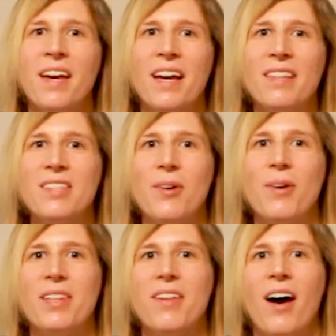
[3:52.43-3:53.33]
And so
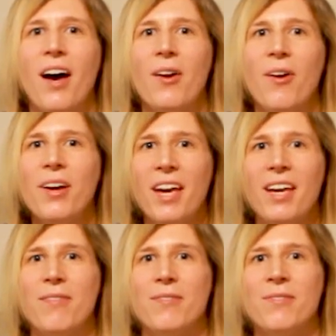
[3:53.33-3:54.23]
I thought, okay,
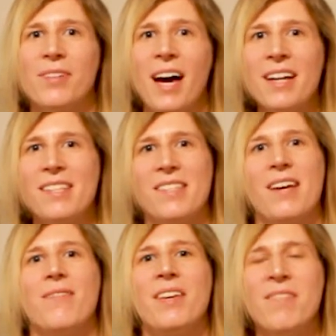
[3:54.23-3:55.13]
if God is
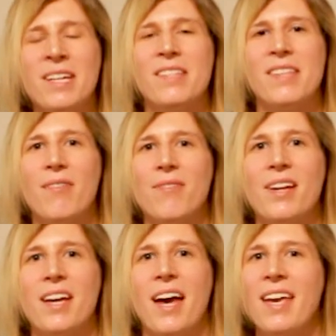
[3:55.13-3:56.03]
love even in
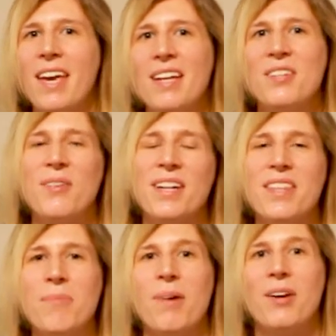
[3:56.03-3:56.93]
suffering, I can't do
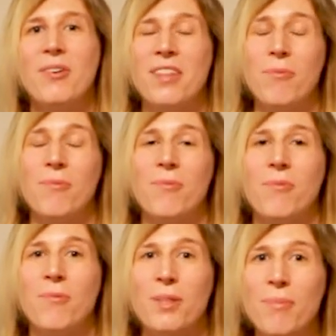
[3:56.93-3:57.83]
anything better than
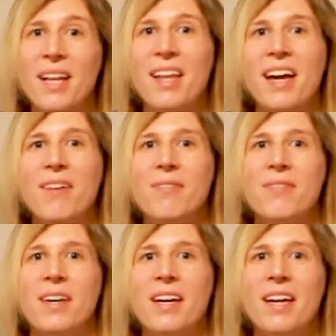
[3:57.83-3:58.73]
with my life
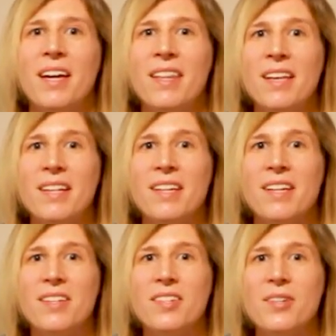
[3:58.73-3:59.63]
than
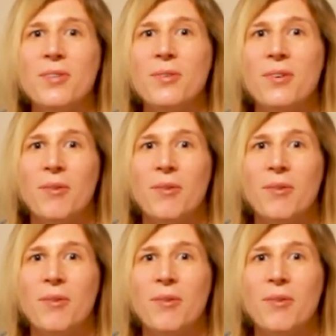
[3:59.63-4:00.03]
to